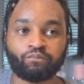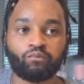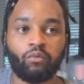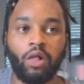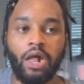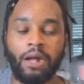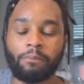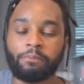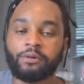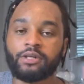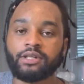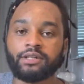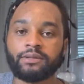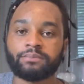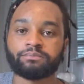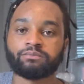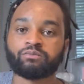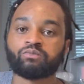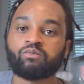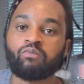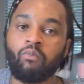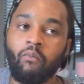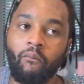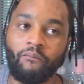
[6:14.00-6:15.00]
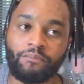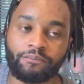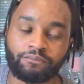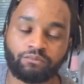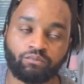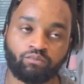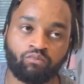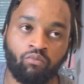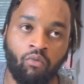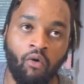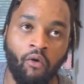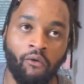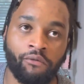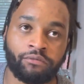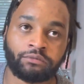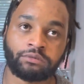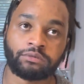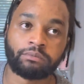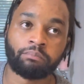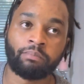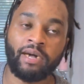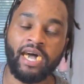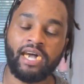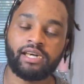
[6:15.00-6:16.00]
I put it
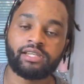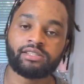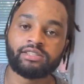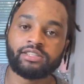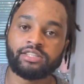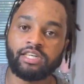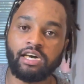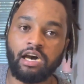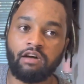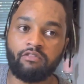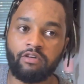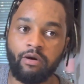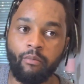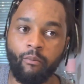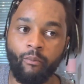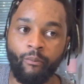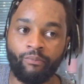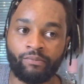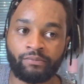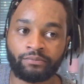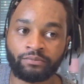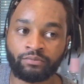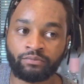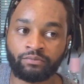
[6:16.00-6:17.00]
back in the oven.